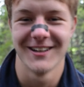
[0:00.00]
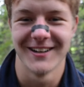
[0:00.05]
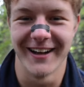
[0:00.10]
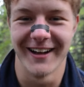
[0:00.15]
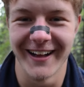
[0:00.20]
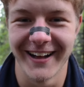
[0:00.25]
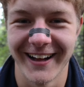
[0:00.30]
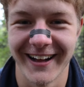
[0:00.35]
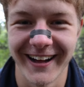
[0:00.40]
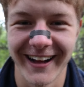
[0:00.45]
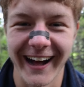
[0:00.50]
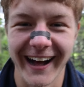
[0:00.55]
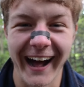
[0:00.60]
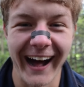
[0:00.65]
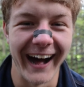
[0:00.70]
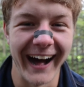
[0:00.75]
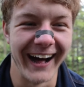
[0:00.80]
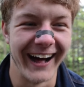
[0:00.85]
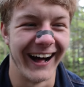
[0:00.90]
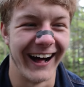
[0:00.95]

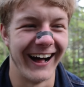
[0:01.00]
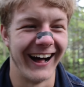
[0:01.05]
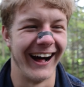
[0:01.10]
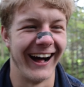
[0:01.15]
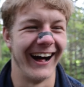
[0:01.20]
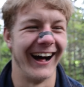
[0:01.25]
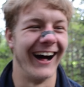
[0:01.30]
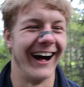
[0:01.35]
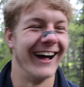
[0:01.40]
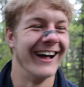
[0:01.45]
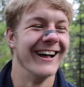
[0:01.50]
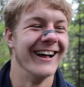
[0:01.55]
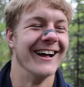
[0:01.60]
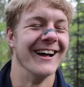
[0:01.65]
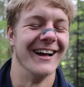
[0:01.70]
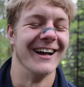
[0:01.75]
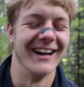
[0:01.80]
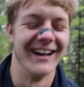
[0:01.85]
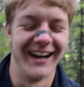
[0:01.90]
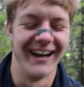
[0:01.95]

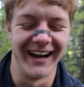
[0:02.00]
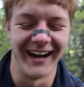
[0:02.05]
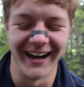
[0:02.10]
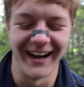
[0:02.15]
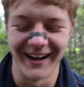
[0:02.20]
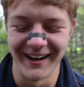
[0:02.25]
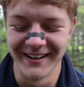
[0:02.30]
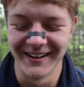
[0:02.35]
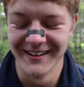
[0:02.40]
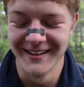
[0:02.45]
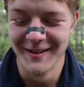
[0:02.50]
uh,